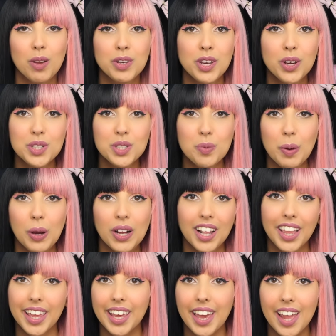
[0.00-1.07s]
I'm going to put a
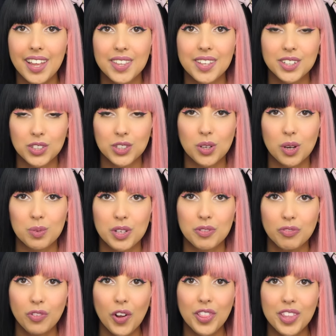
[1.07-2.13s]
link in the
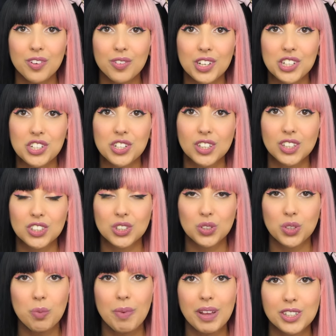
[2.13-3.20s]
description for the original, so
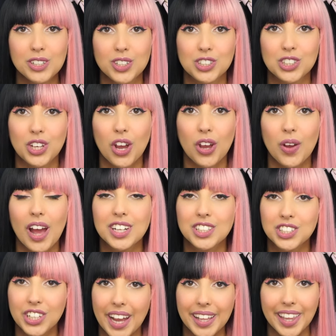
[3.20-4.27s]
do make sure to go
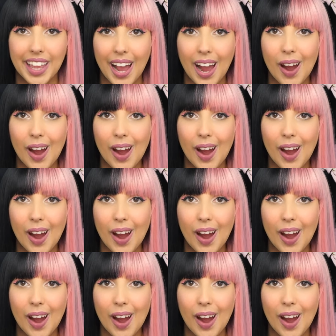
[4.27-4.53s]
and check that